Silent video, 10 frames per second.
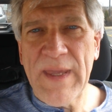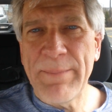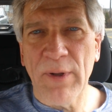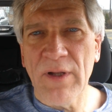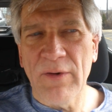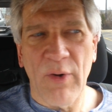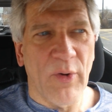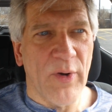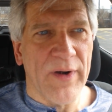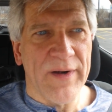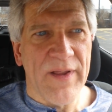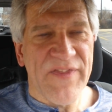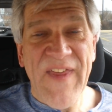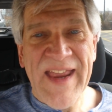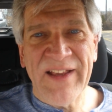people or
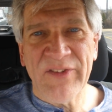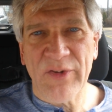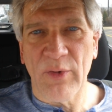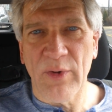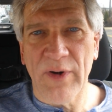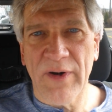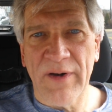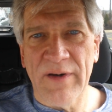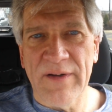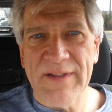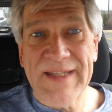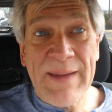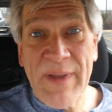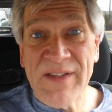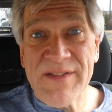things or
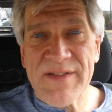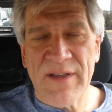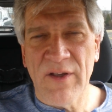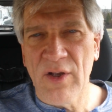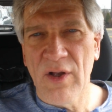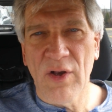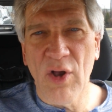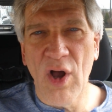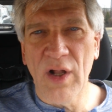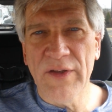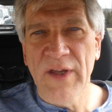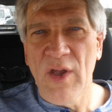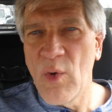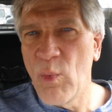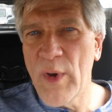demons called
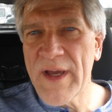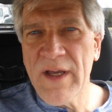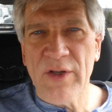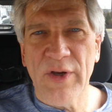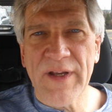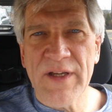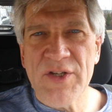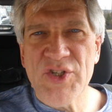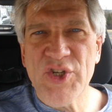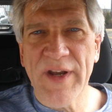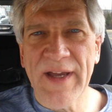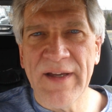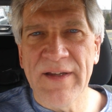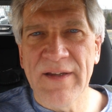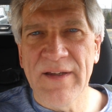woulda, coulda,
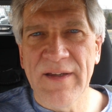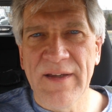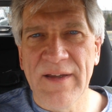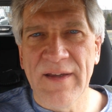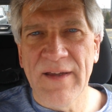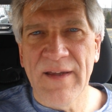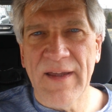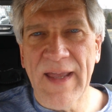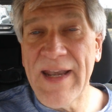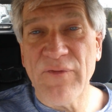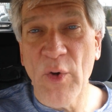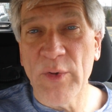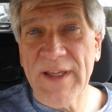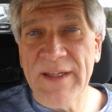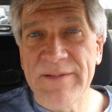shoulda, and if
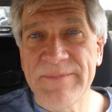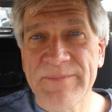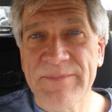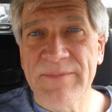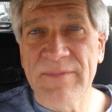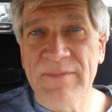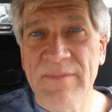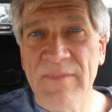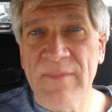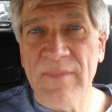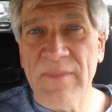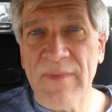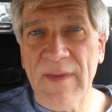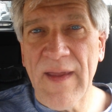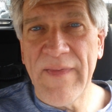only,
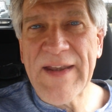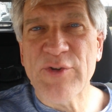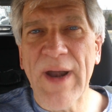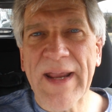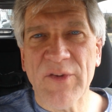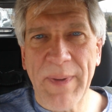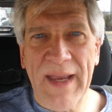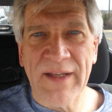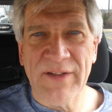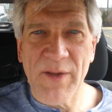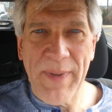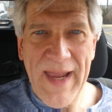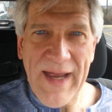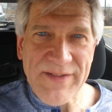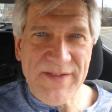and they drag us back into the
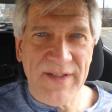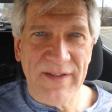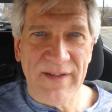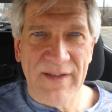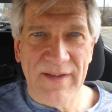past.